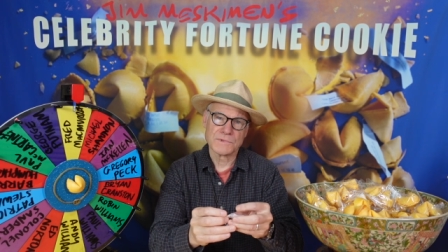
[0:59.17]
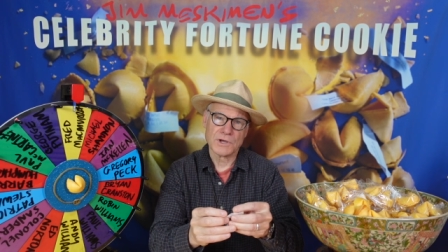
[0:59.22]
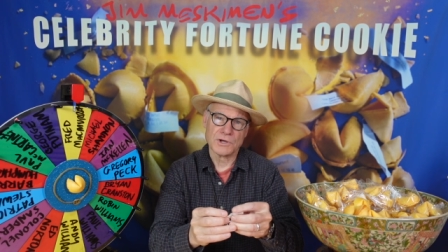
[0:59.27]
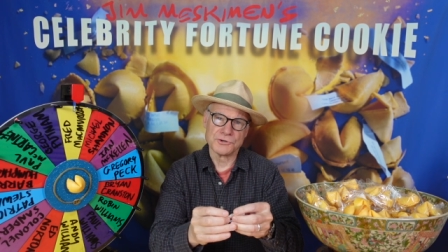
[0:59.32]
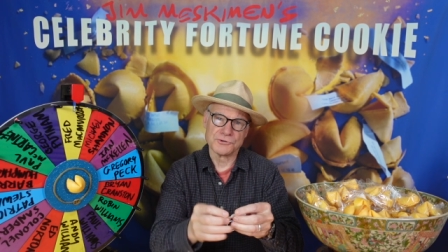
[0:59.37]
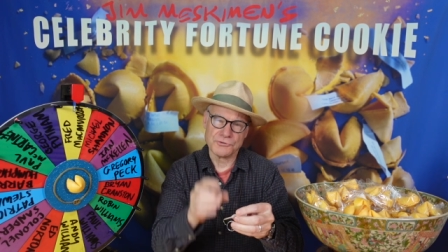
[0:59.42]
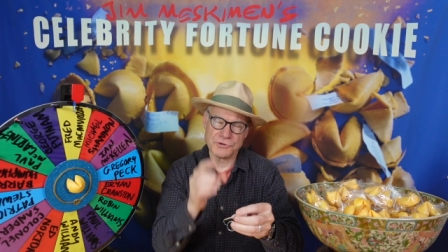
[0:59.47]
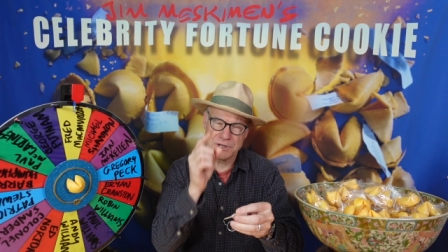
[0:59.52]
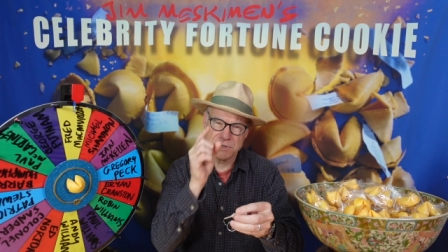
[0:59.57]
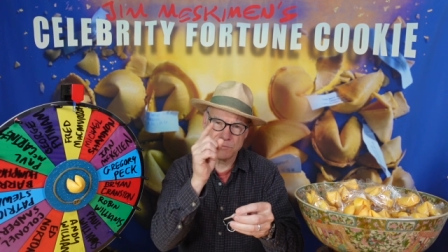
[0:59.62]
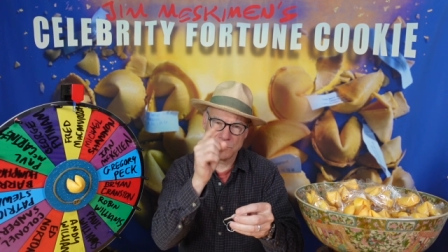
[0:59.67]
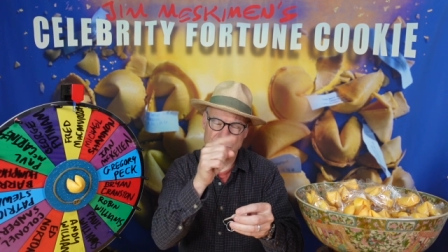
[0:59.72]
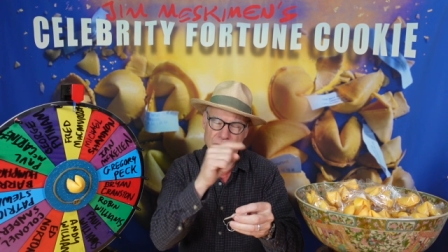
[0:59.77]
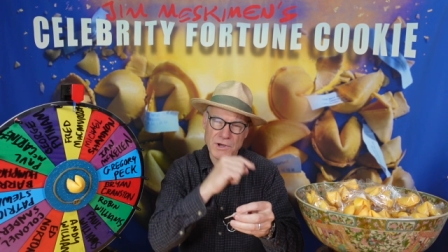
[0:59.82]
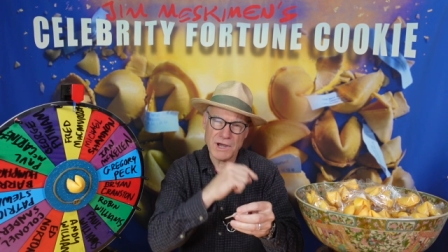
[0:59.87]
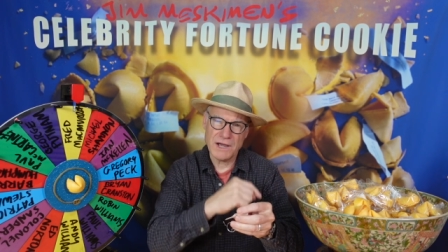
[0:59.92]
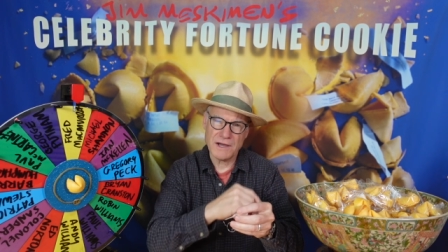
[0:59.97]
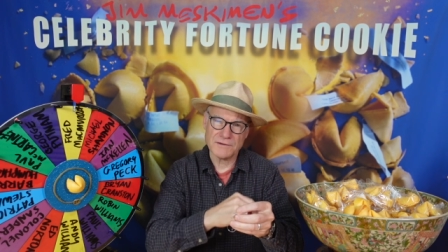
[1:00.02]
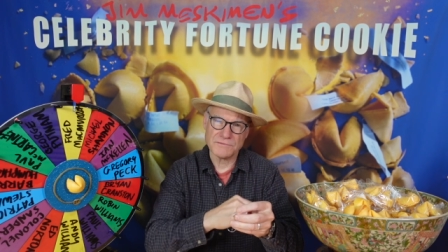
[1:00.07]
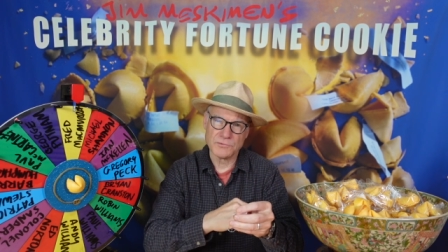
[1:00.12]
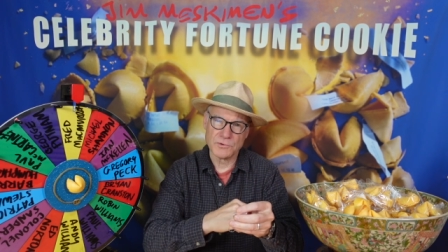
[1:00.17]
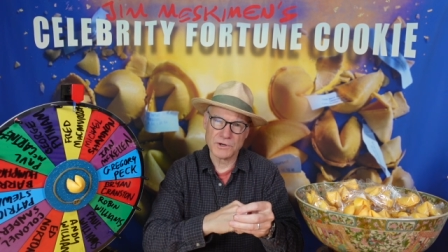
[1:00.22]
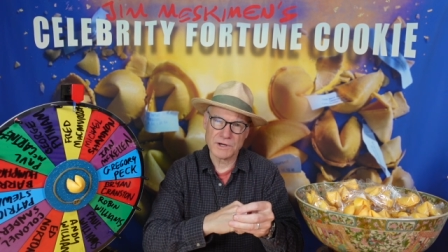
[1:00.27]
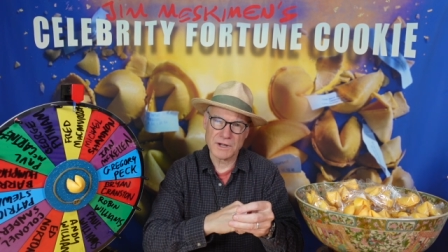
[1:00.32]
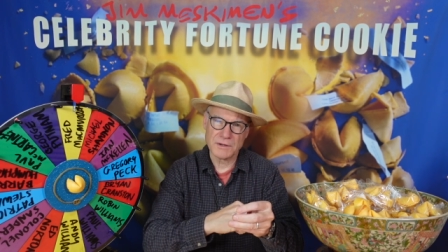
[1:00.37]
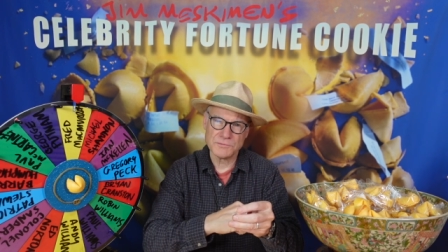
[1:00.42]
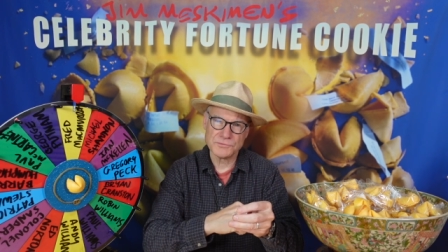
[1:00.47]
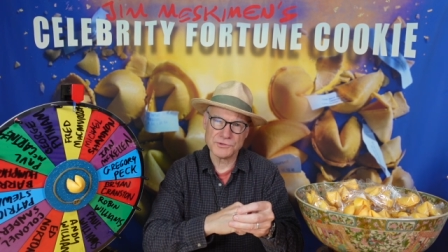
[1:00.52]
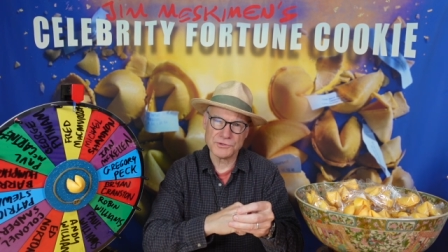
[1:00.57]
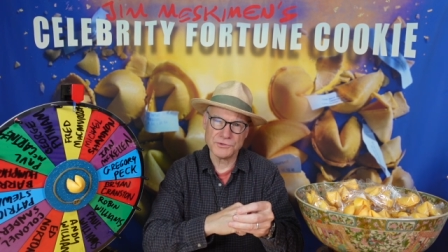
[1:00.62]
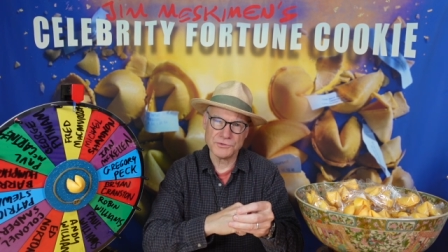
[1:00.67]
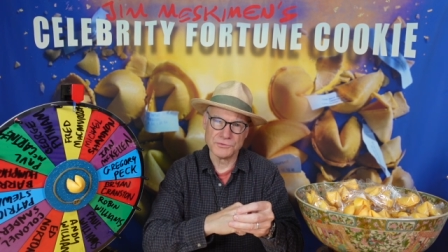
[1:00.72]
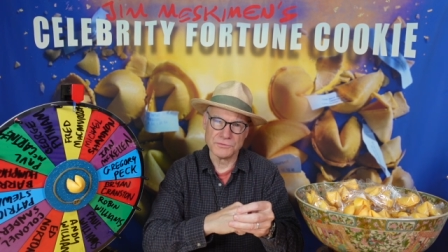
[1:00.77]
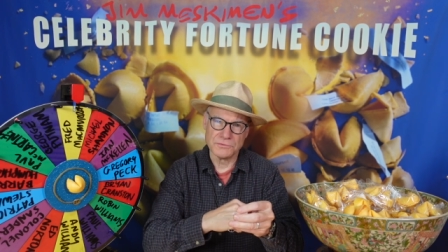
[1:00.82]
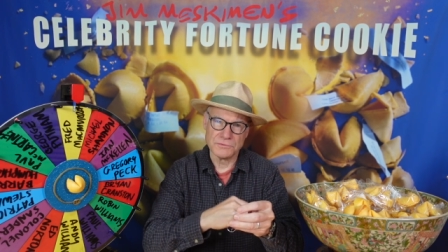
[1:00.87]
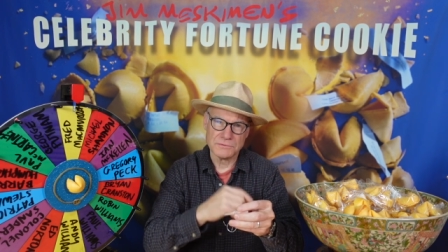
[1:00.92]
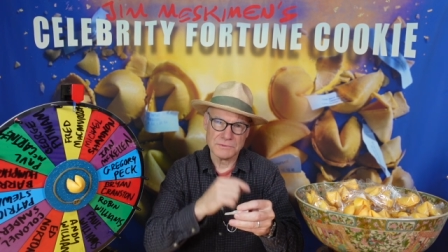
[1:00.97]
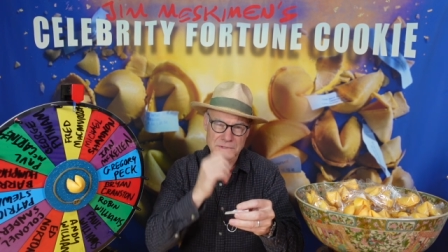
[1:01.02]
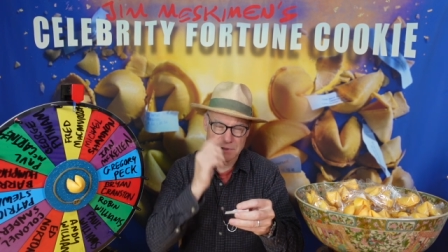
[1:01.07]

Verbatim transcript: A dream you have will come true.